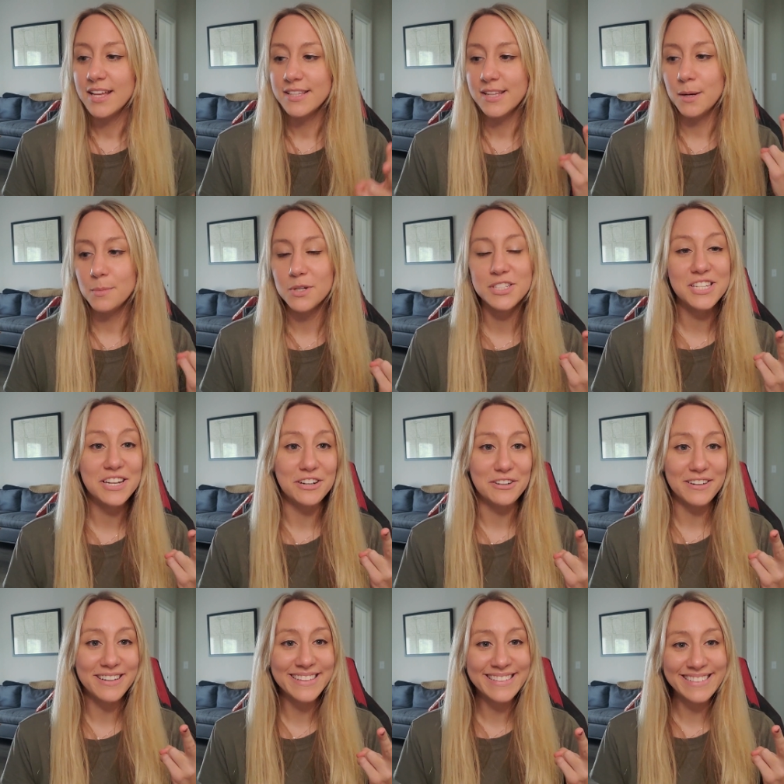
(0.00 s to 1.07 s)
Number two,
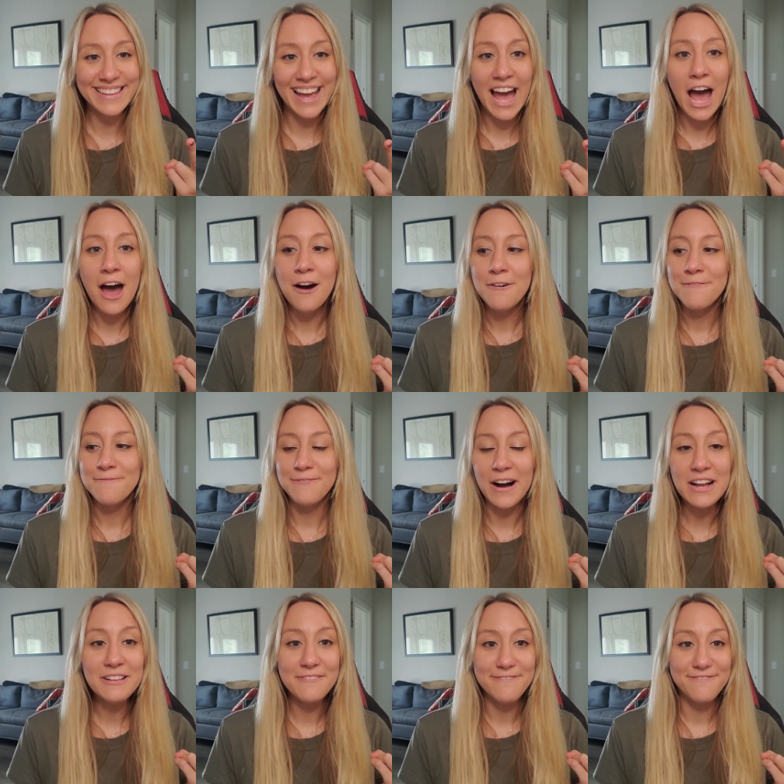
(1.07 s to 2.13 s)

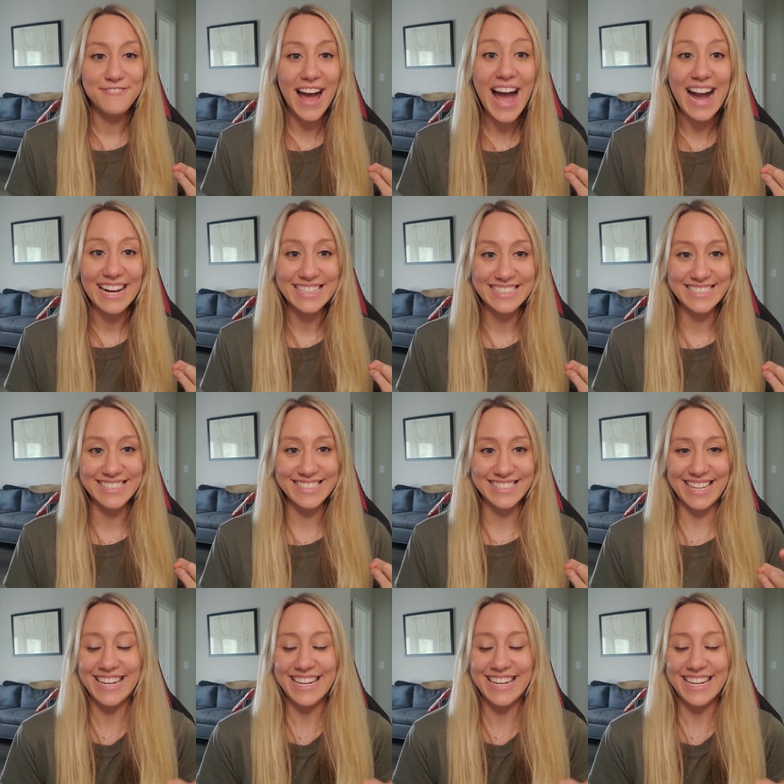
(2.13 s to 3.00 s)
fun facts.